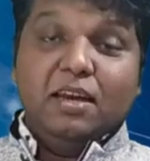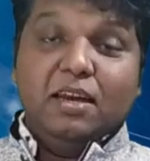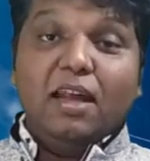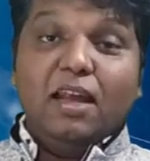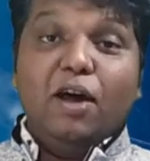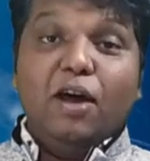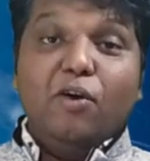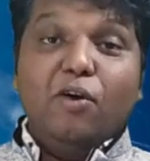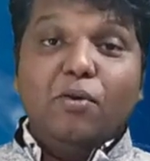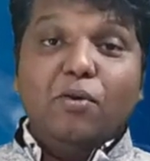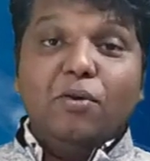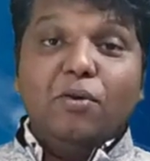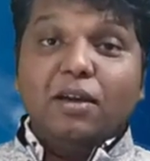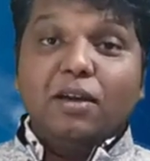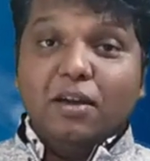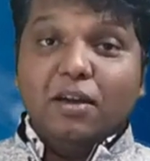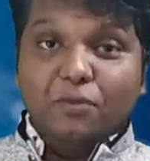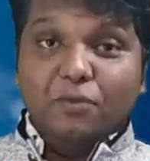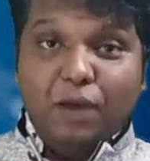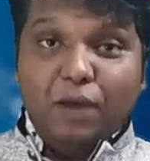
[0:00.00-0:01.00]
Now,
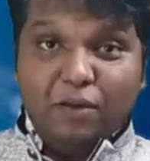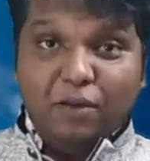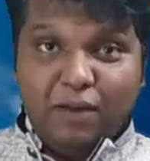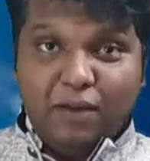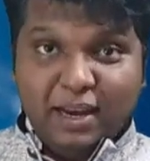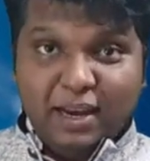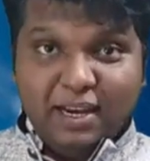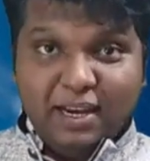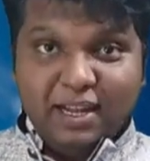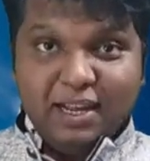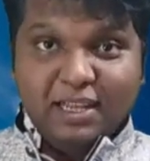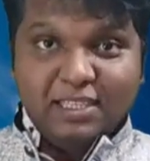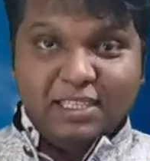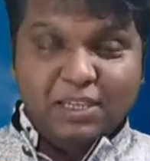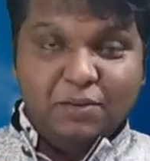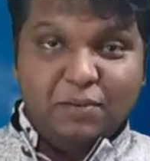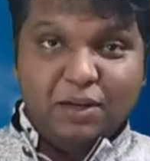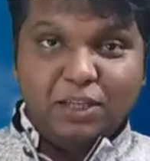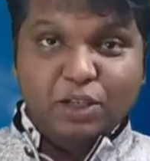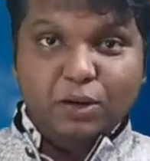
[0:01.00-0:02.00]
while finding
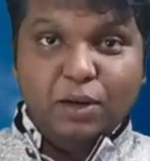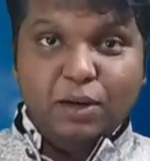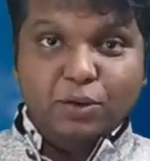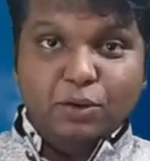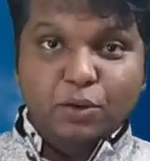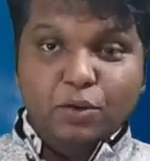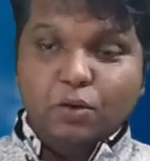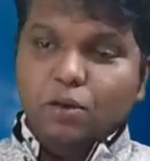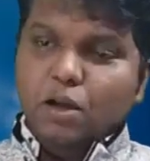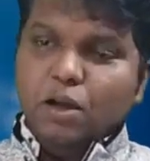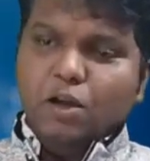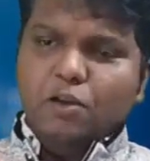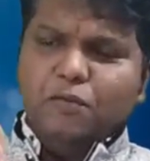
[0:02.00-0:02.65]
LCM, what you have to do?